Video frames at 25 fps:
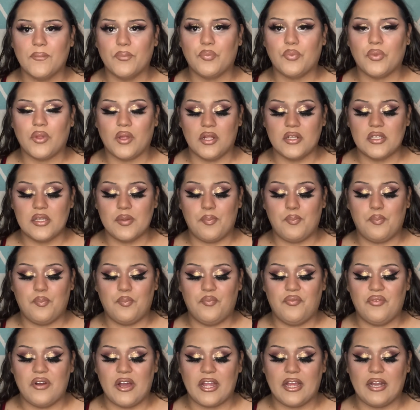it's
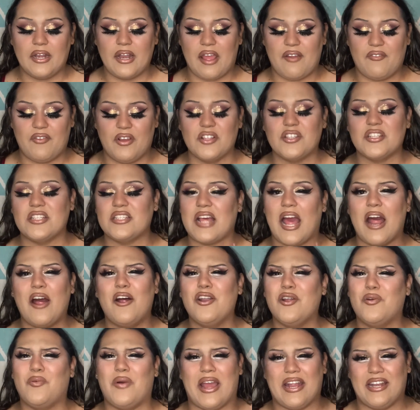fucking just, I
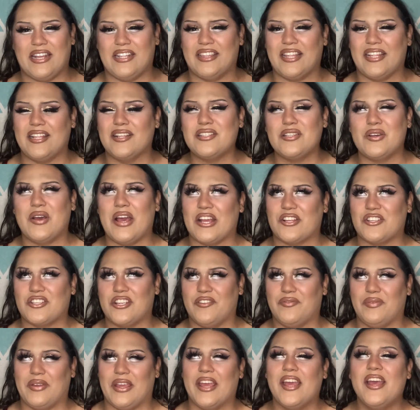don't know why I did that. That's so extra
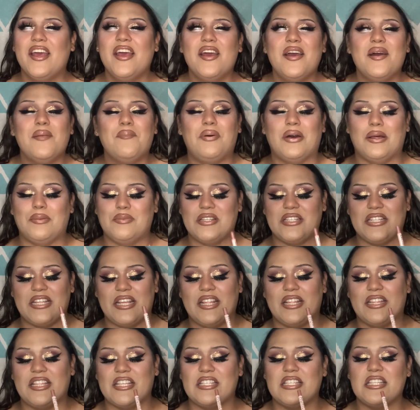of me. But I'm just saying
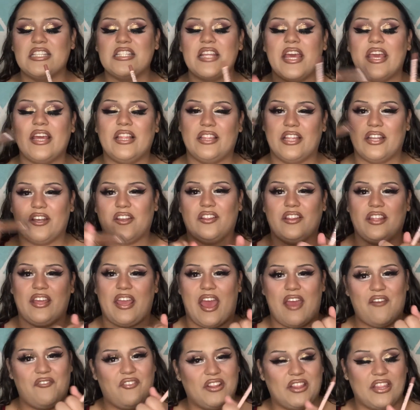that this is like literally
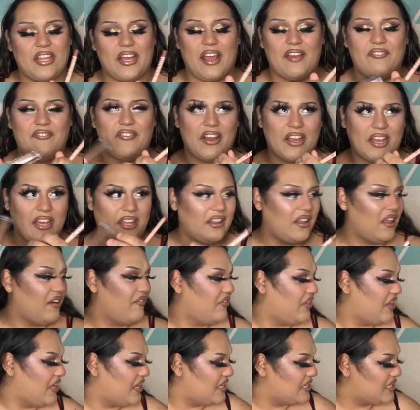everything. I fucking
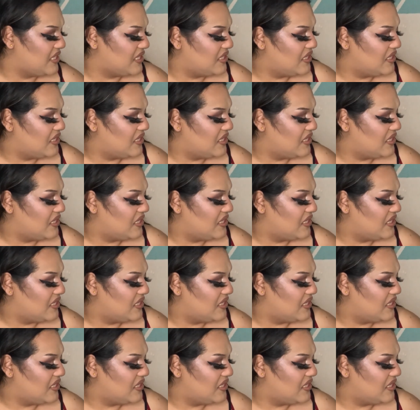love this.